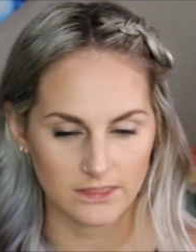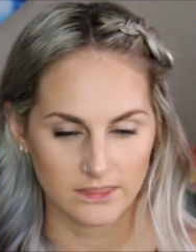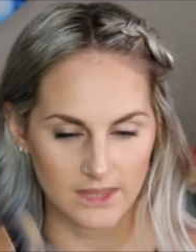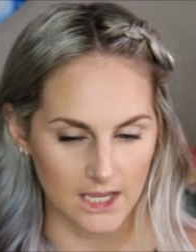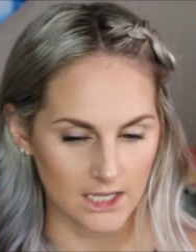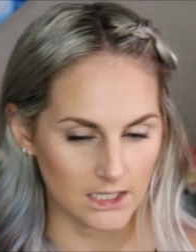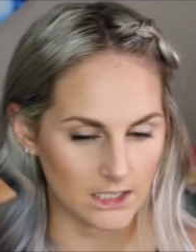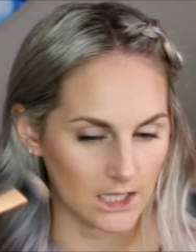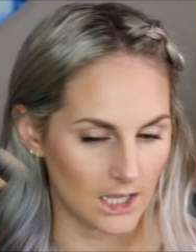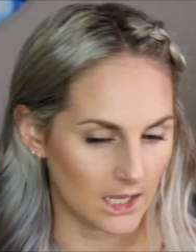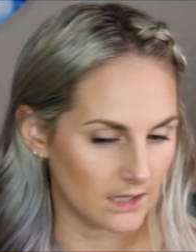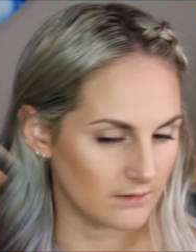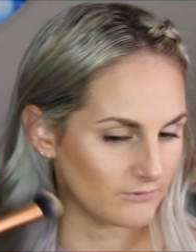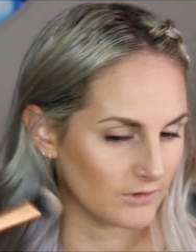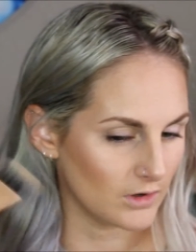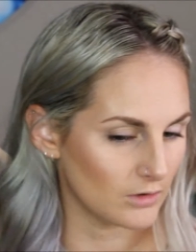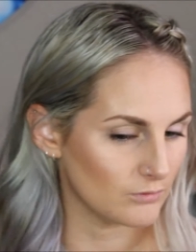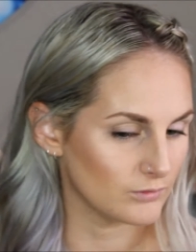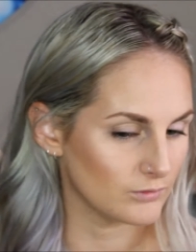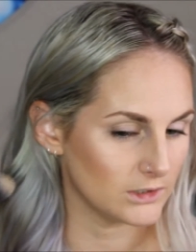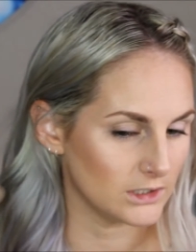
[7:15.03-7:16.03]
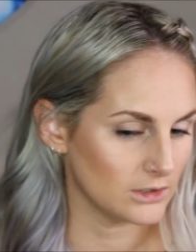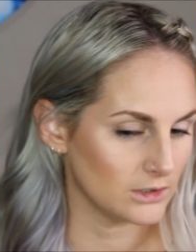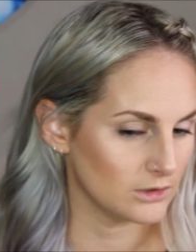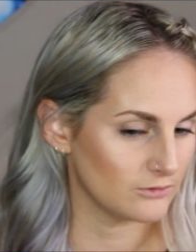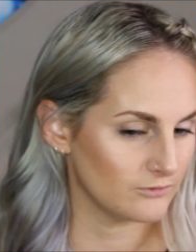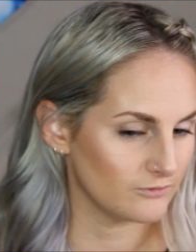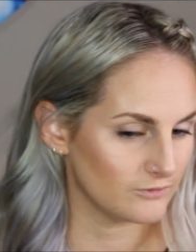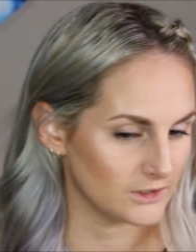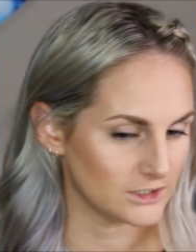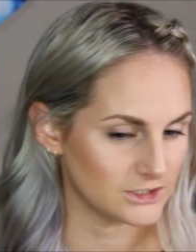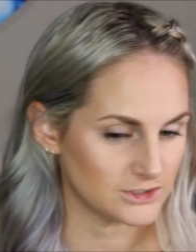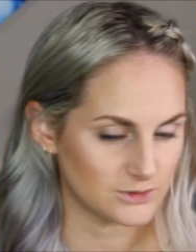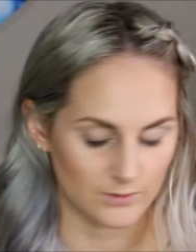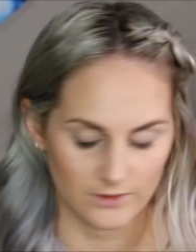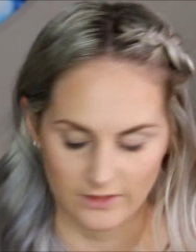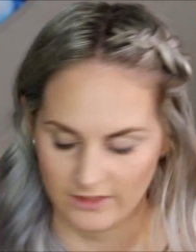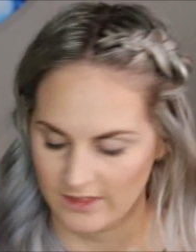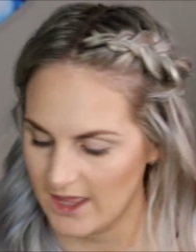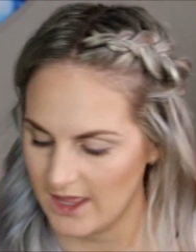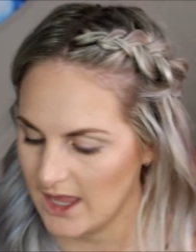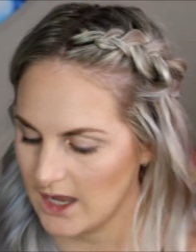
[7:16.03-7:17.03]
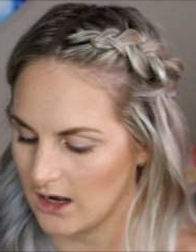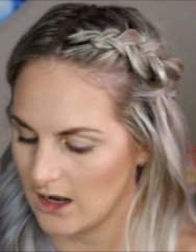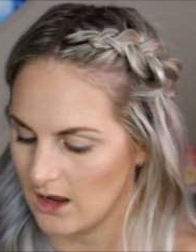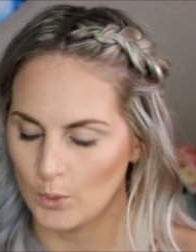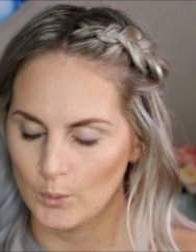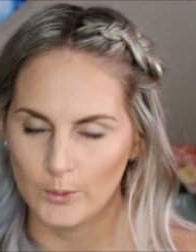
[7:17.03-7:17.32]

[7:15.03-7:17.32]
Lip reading: that gave a really good finish with that.